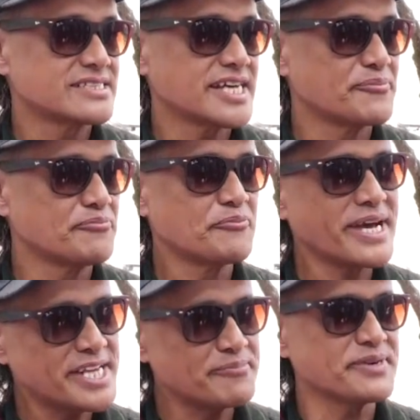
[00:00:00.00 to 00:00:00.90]
And
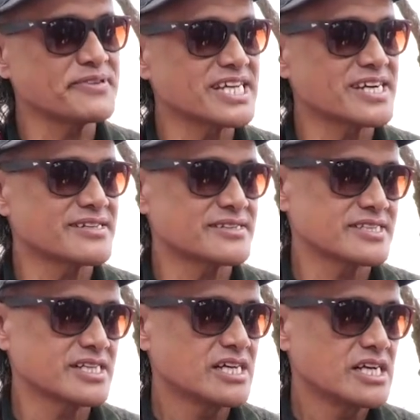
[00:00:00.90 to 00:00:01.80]
many people are
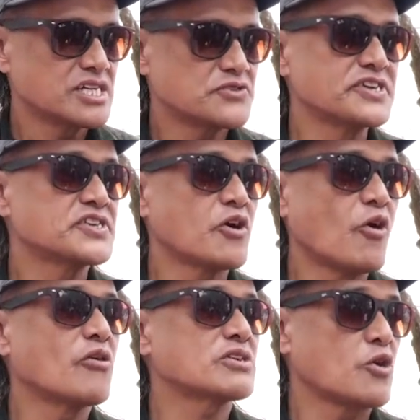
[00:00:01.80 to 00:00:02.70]
doing their
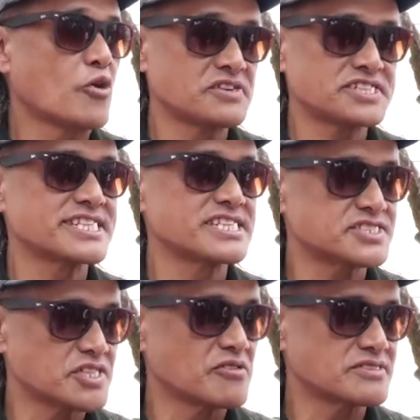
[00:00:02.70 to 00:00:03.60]
own original
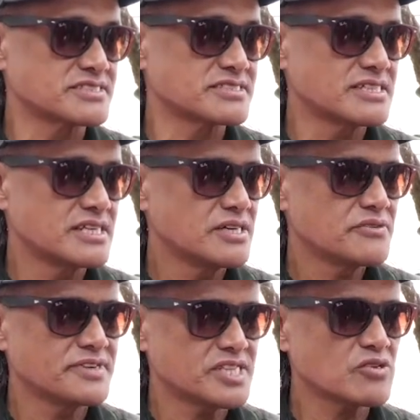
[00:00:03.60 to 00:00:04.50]
songs.
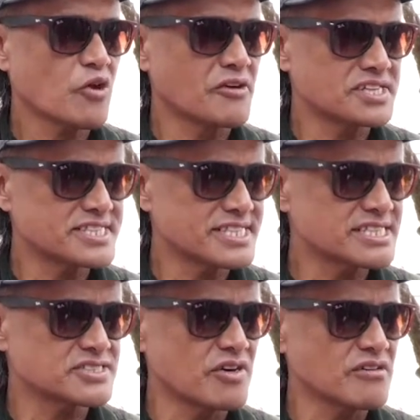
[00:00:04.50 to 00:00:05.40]
Without original
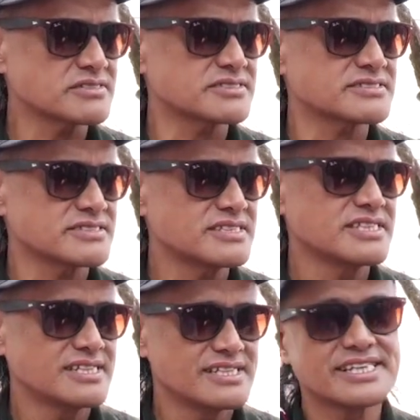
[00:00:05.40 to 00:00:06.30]
songs,
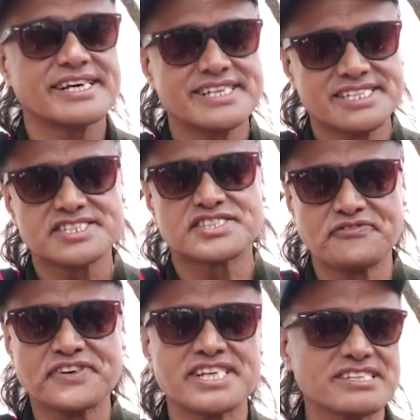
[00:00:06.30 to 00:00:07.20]
it is
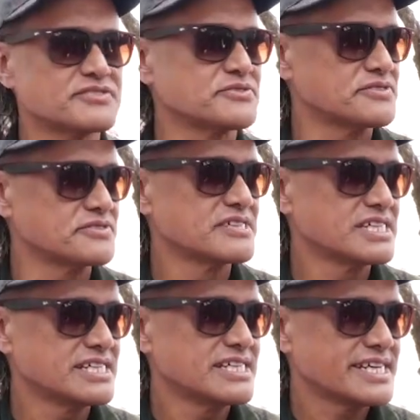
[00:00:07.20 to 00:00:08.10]
difficult to
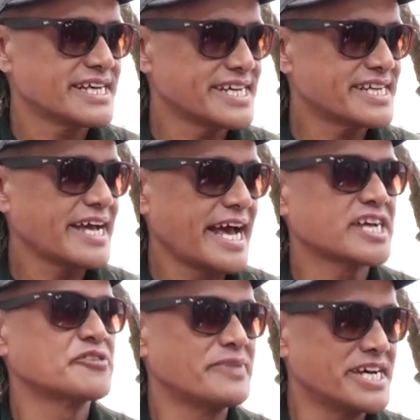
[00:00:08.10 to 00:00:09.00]
get
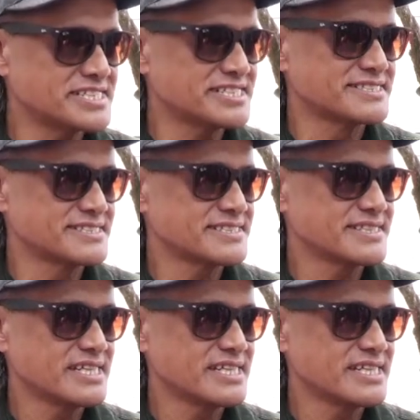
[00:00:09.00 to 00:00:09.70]
acclamations.